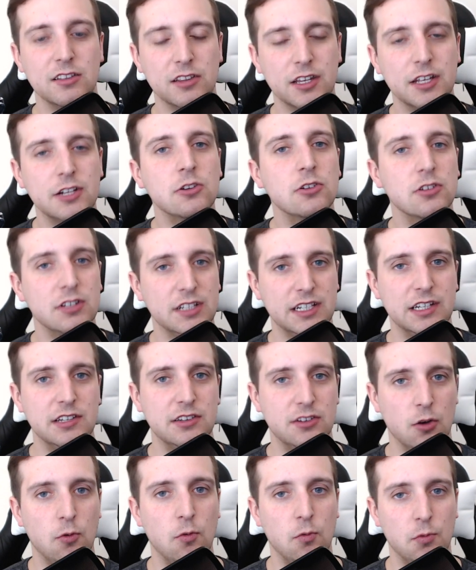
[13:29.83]
literally
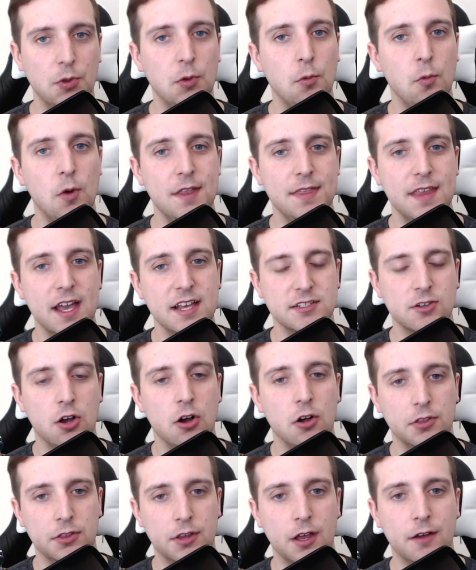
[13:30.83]
the one that's
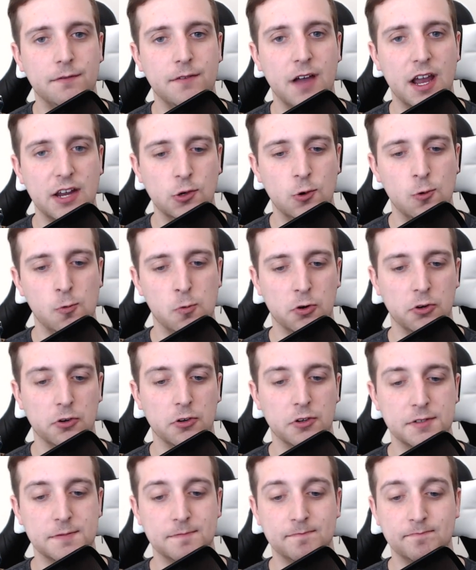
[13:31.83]
called the final
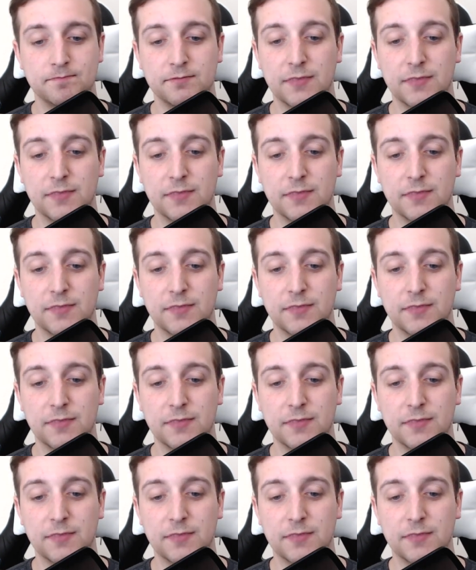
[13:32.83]
world.